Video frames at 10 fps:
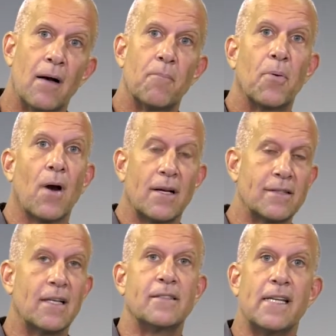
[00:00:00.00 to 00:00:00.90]

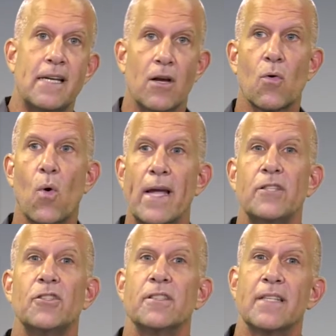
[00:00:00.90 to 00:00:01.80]
processing
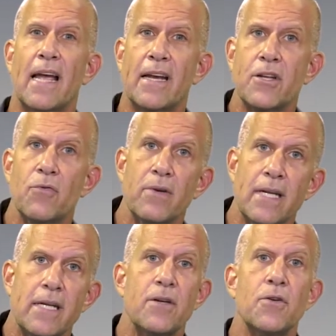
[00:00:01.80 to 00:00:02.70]
equations. And you
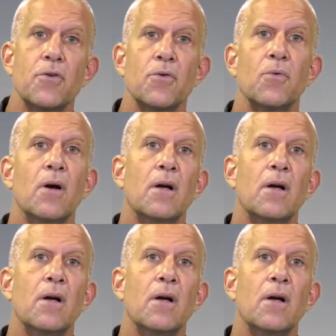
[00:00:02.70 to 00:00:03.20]
need to